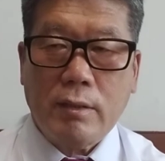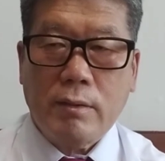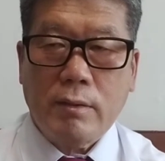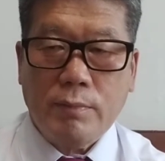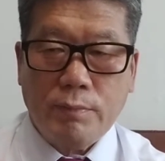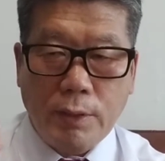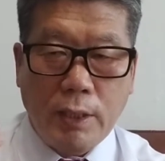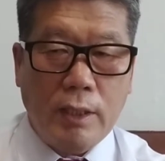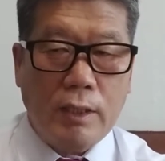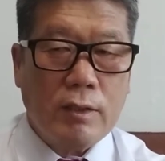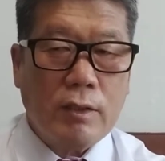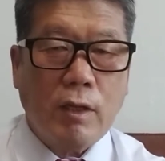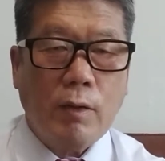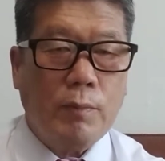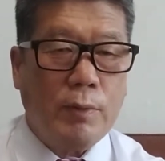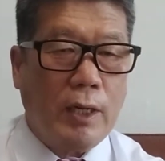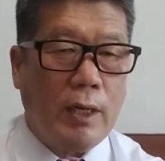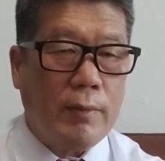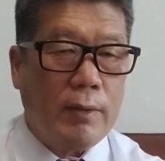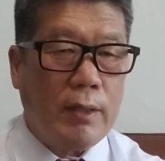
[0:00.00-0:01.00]
bank no
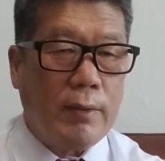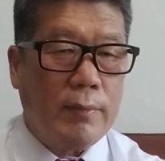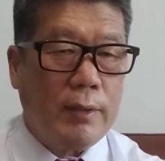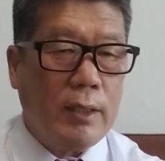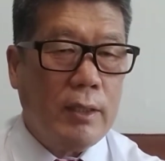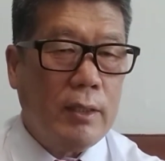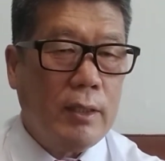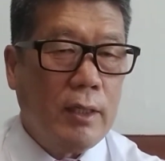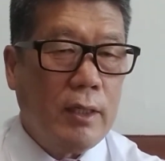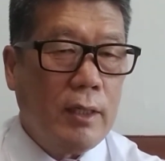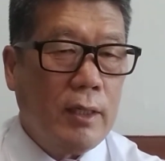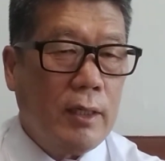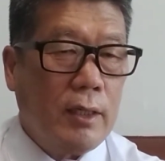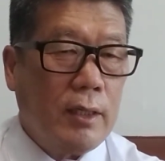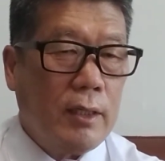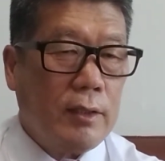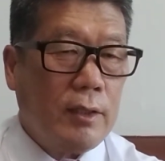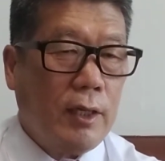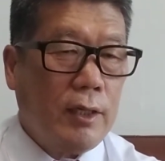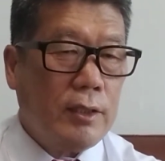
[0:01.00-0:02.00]
problem.
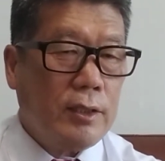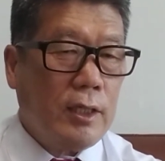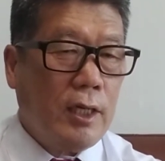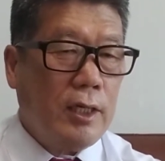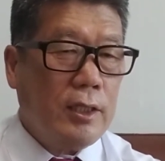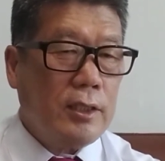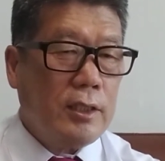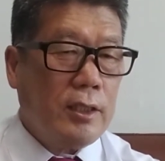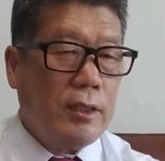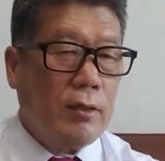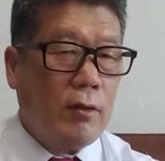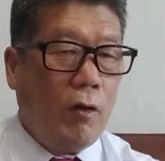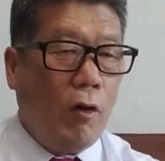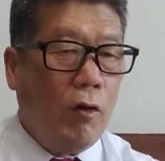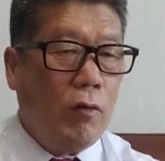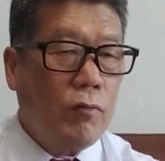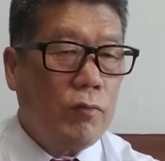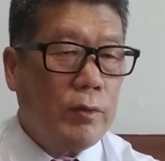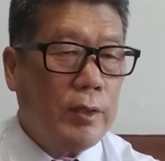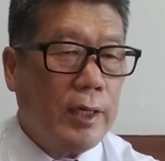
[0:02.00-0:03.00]
Take charge
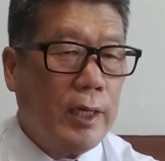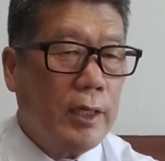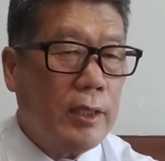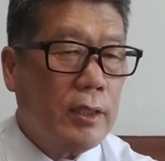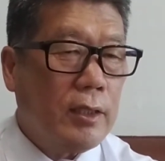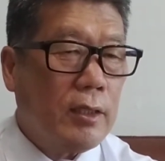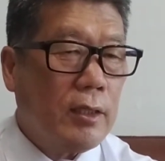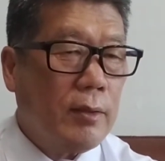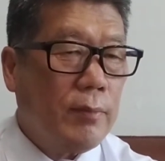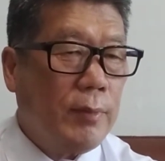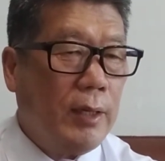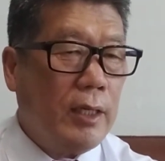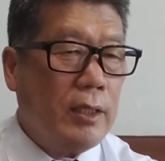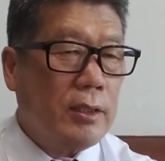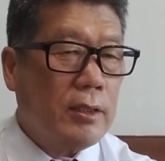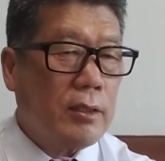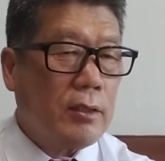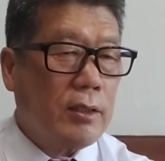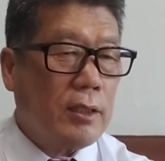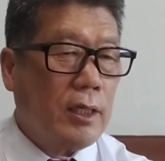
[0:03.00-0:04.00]
of and
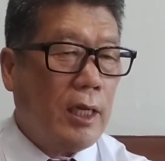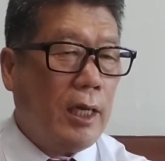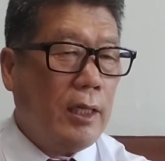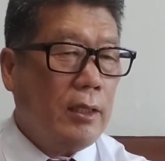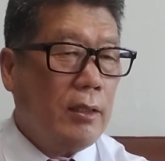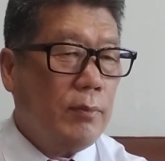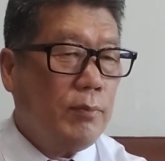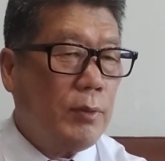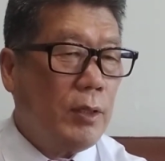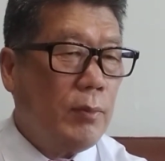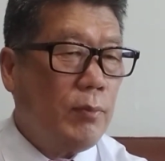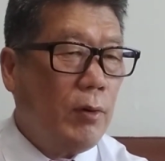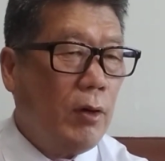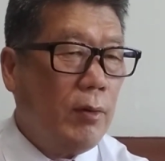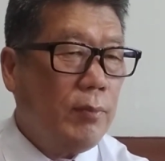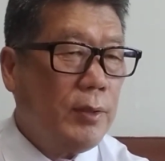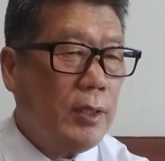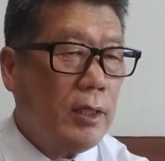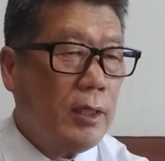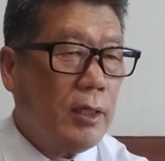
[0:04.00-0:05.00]
manage
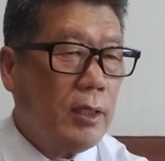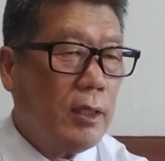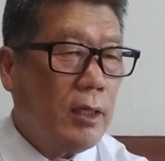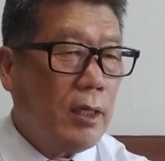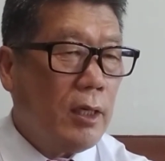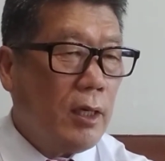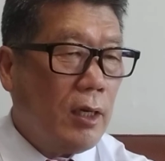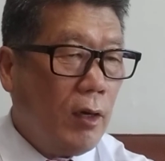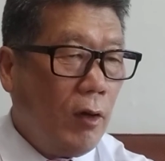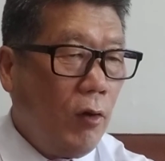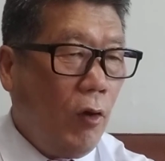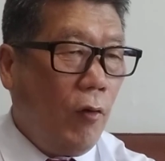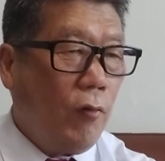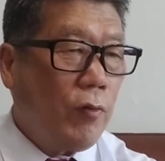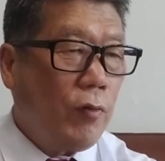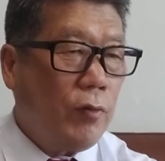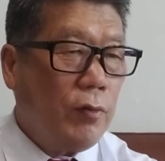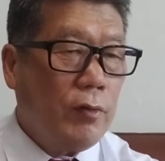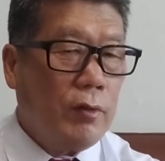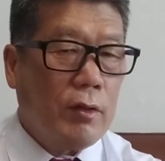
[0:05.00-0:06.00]
non-performing
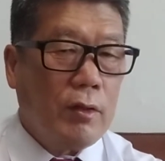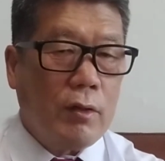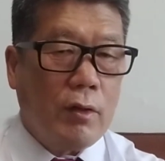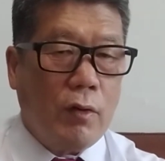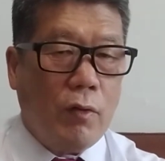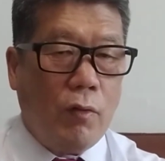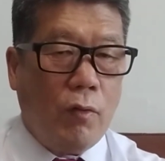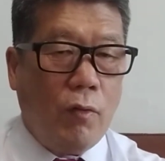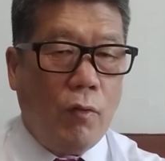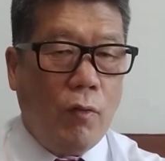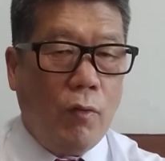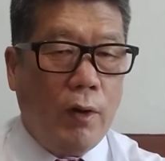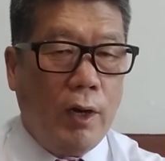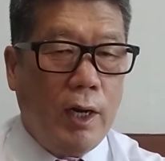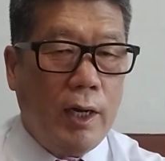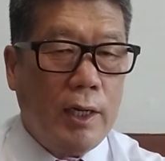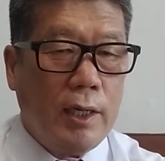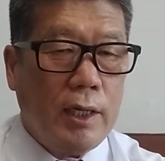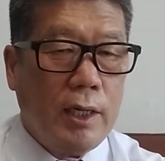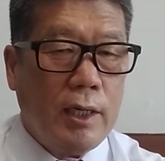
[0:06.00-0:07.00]
loan
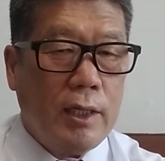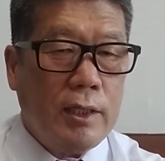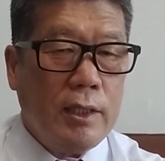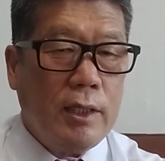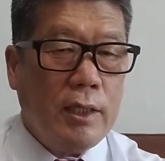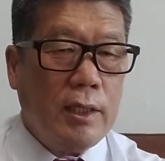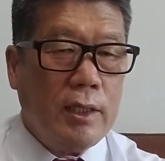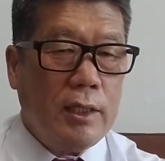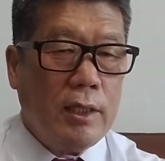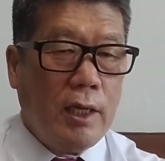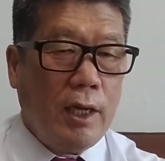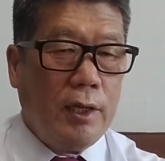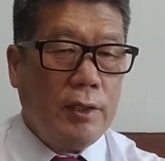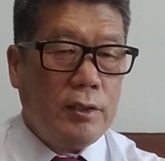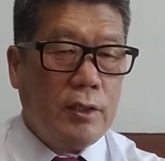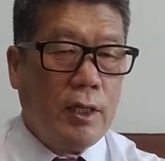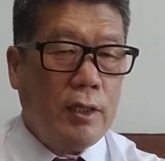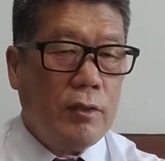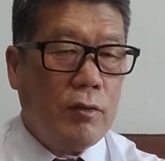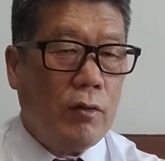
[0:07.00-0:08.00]
or real
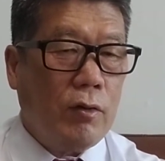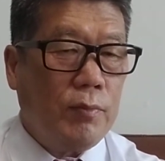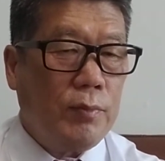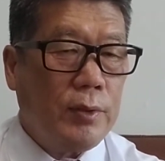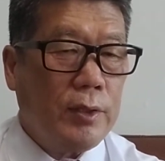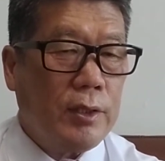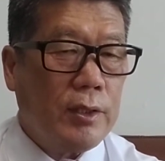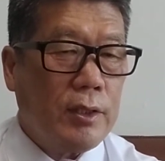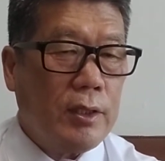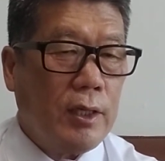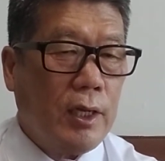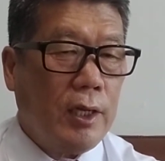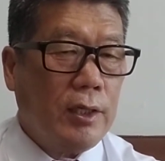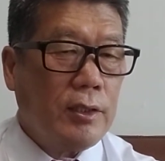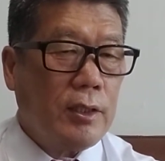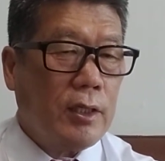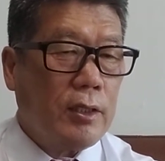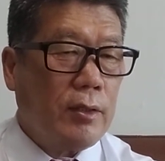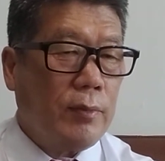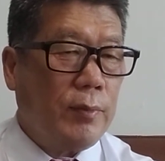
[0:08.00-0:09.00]
estate of the
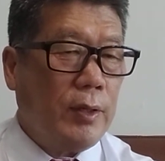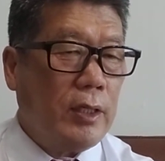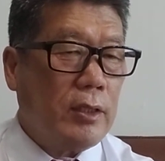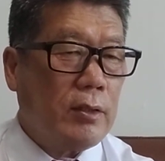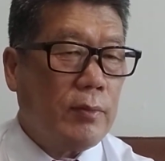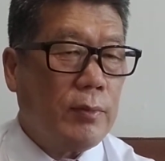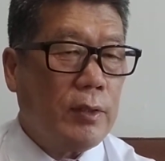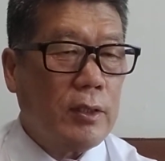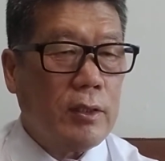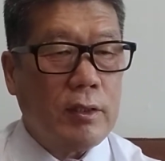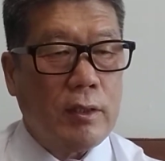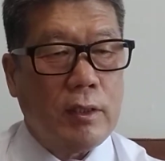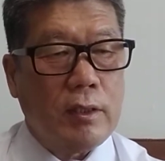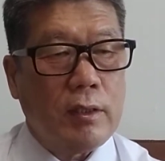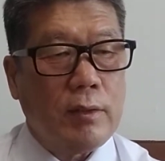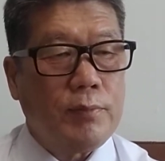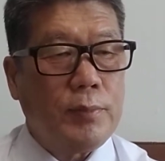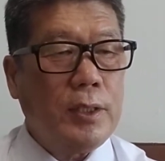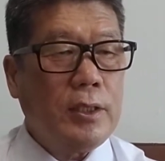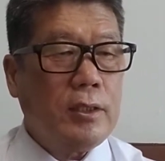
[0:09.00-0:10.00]
asset management and
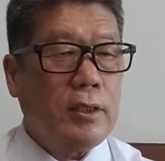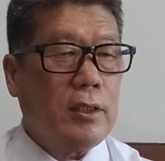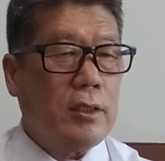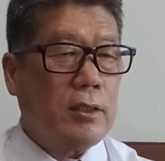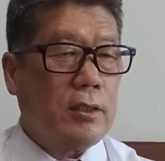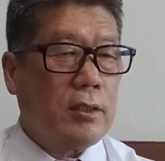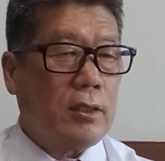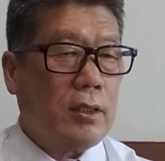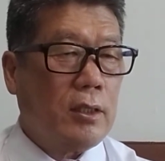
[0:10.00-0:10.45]
the business